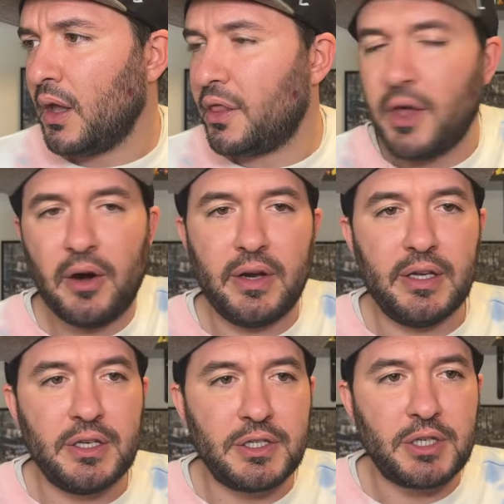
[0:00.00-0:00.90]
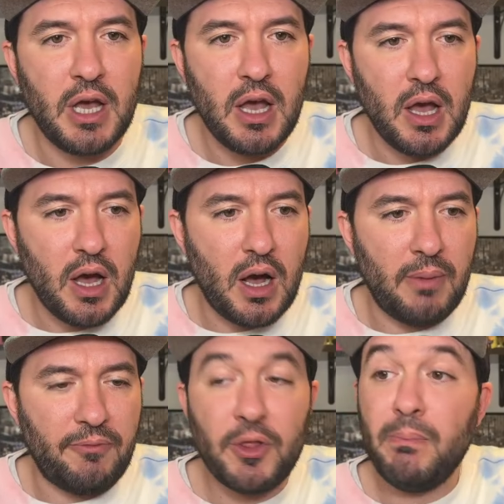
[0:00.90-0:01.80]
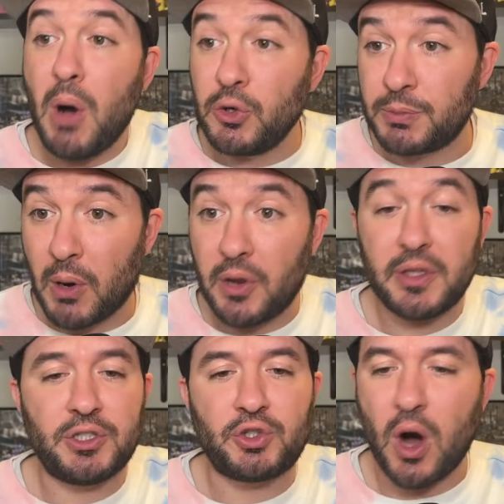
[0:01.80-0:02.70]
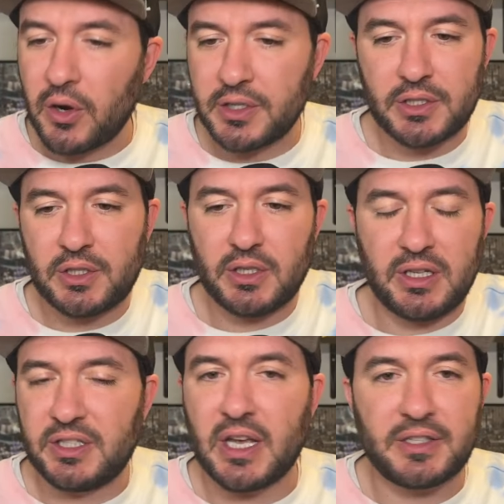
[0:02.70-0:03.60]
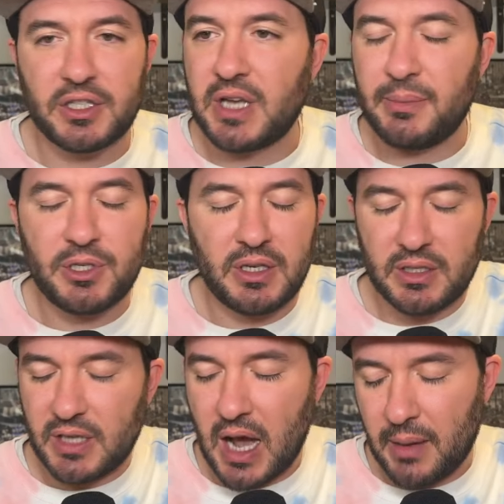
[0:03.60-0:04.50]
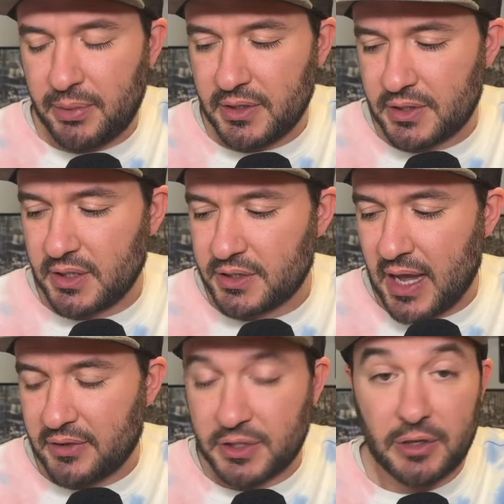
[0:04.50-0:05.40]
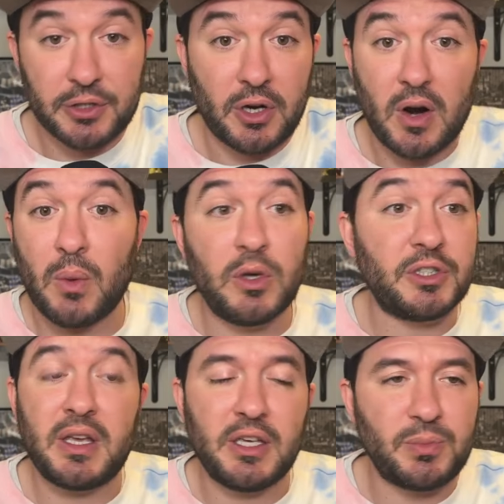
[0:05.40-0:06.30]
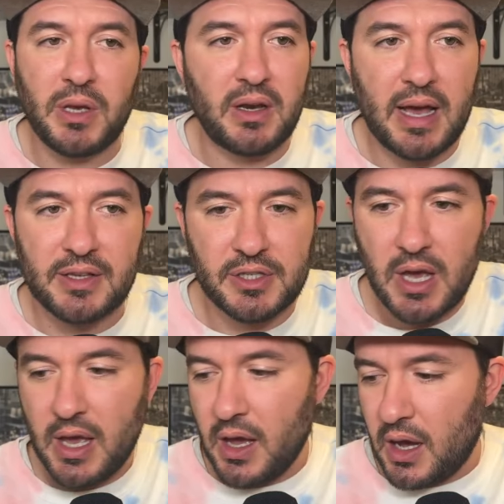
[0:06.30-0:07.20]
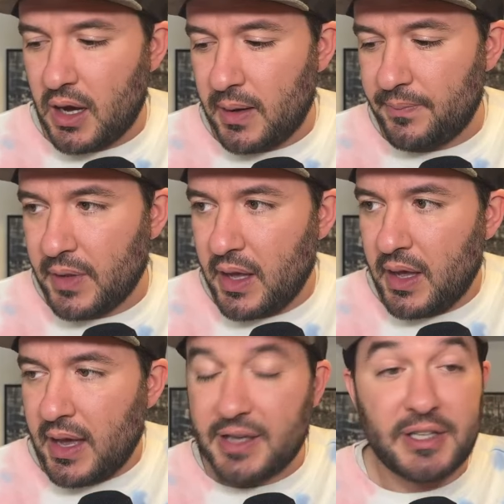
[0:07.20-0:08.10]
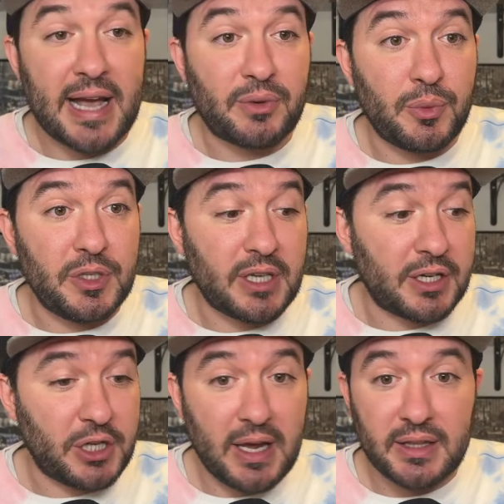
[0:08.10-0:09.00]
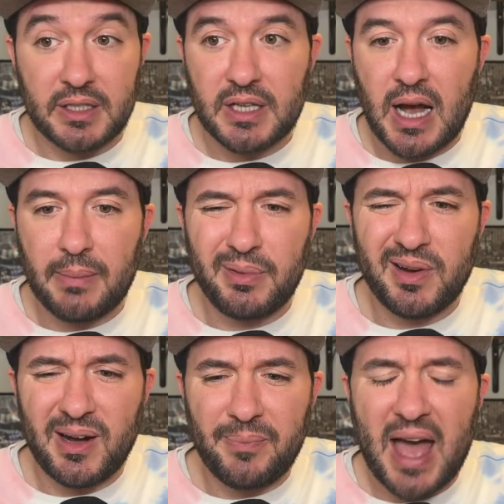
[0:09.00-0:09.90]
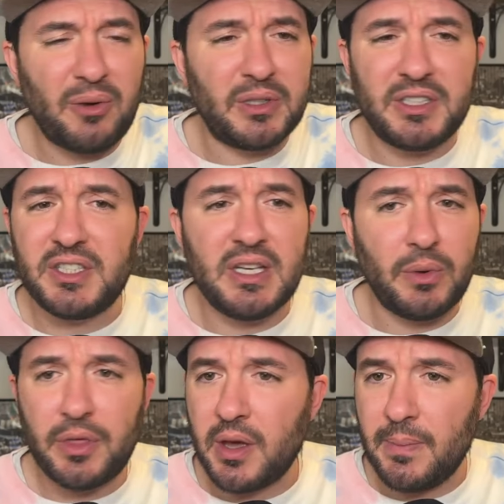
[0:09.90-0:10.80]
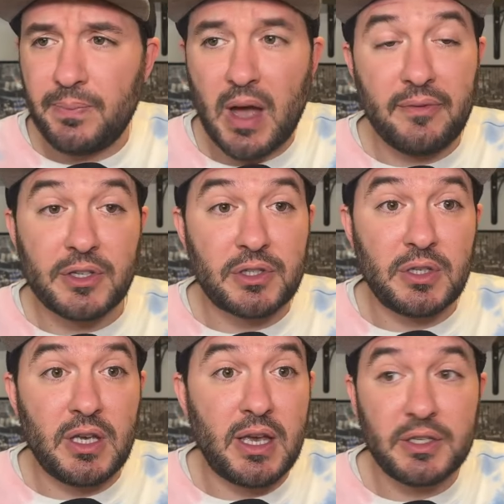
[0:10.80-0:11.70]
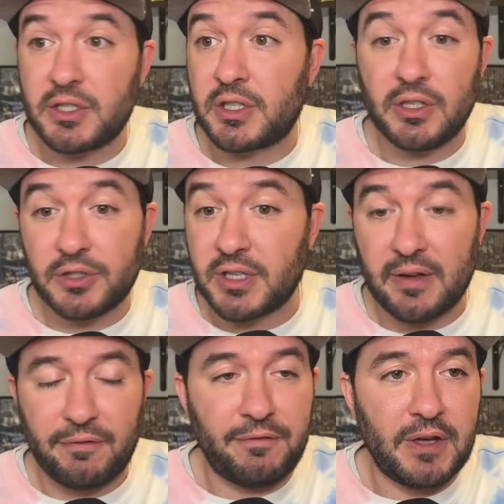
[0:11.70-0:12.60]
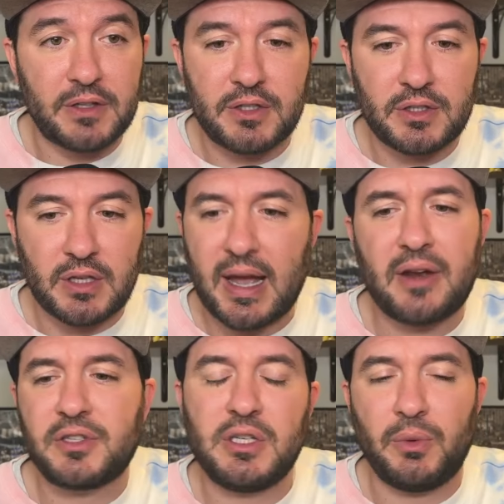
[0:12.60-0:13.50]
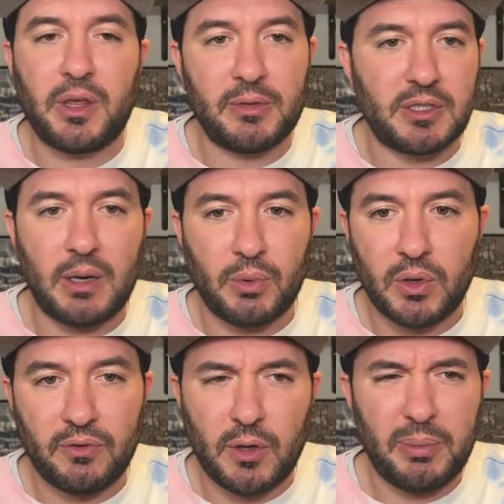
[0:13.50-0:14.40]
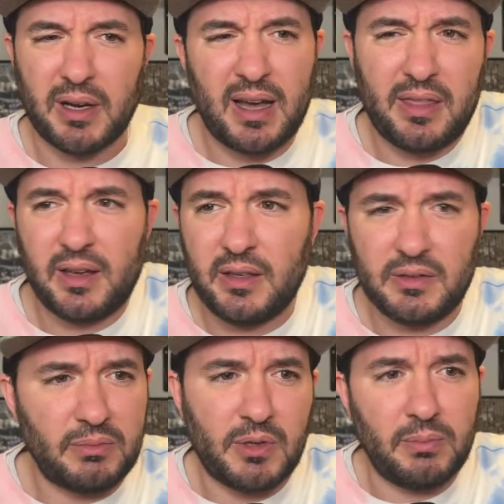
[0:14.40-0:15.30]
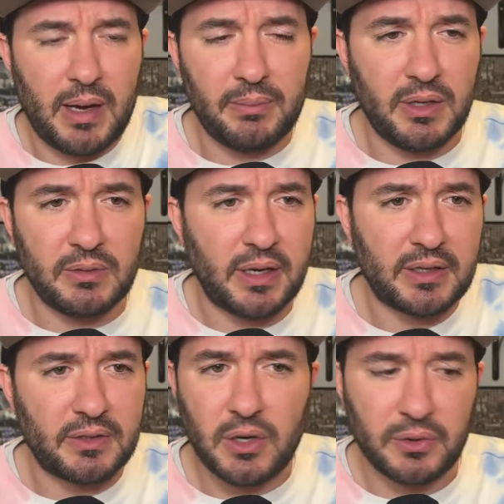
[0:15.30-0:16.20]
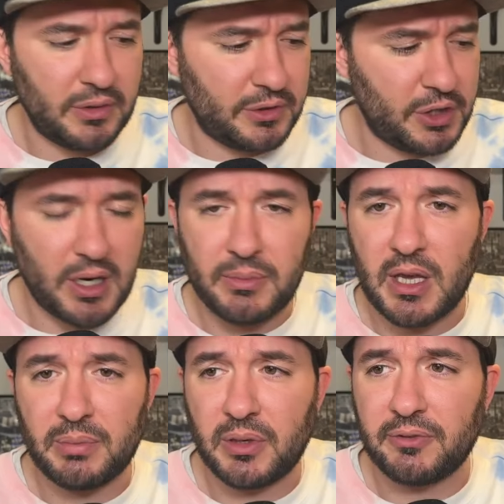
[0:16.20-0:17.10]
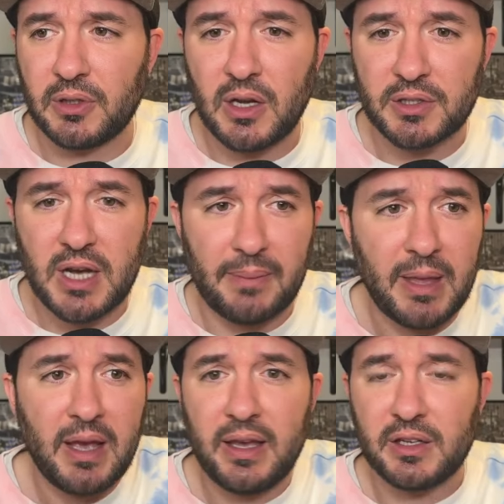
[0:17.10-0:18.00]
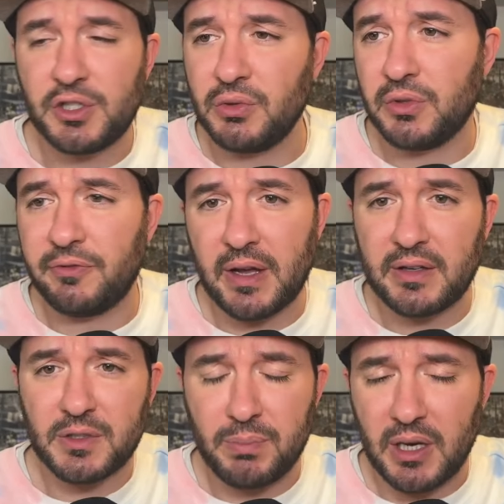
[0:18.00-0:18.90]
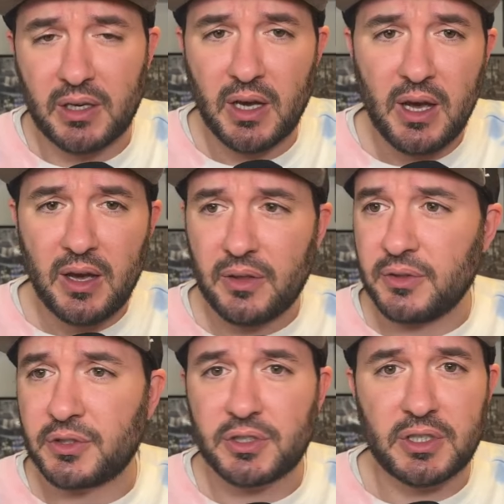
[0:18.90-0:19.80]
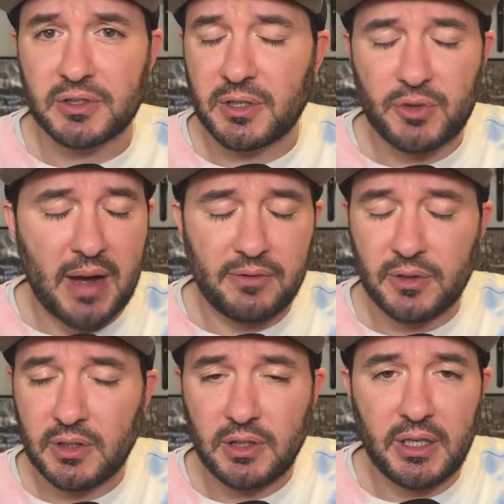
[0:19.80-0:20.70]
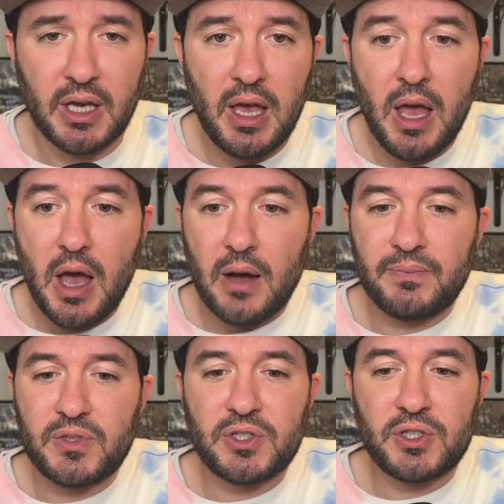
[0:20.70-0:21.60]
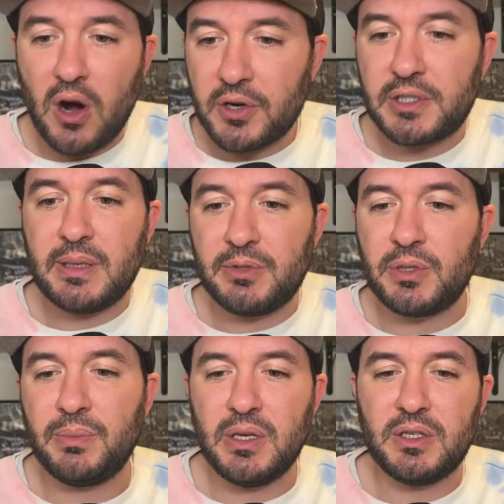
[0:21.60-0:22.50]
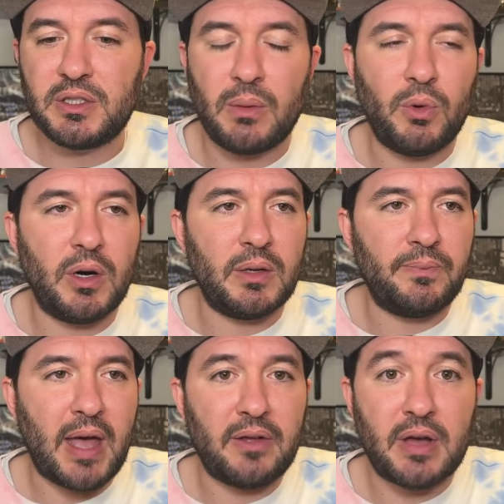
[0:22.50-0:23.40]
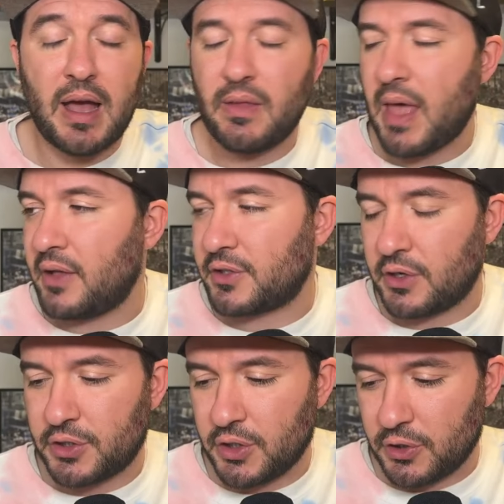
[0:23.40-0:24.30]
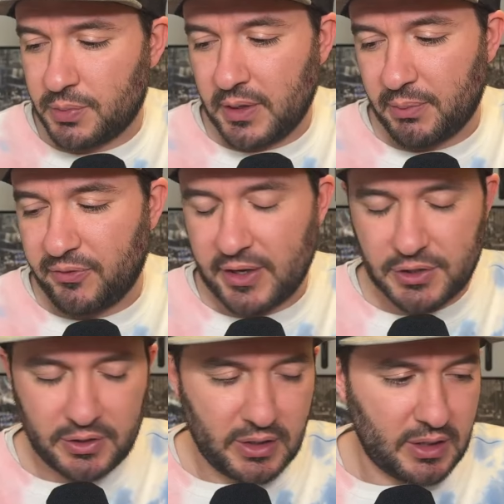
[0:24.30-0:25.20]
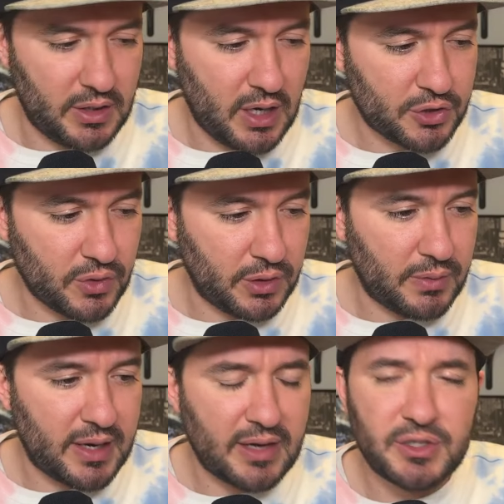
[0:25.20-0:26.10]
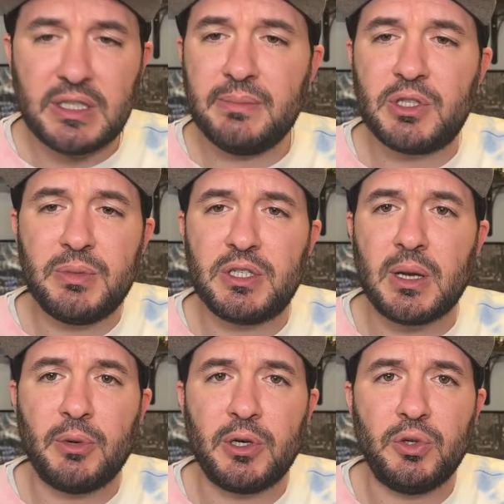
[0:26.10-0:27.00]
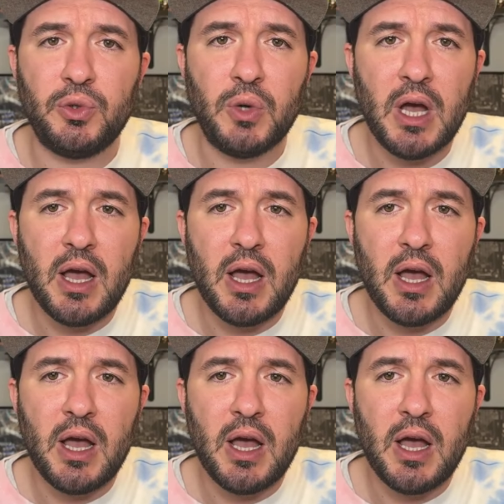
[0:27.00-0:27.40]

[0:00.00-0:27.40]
There is, for the most part, the strongest consensus name you see at the top is Alexander Saar. I will say ESPN has Zachary Risache at the top. I don't really see it with him. Obviously, his skill set fits. Like, I don't see it with him as the number one overall pick. I think he might be like a totally legit NBA player for a long time. He can shoot and defend, and he's big. Those are skills that travel in the league. Saar seems to be someone, Alexander Saar is playing professionally in Australia right now, seems to be someone who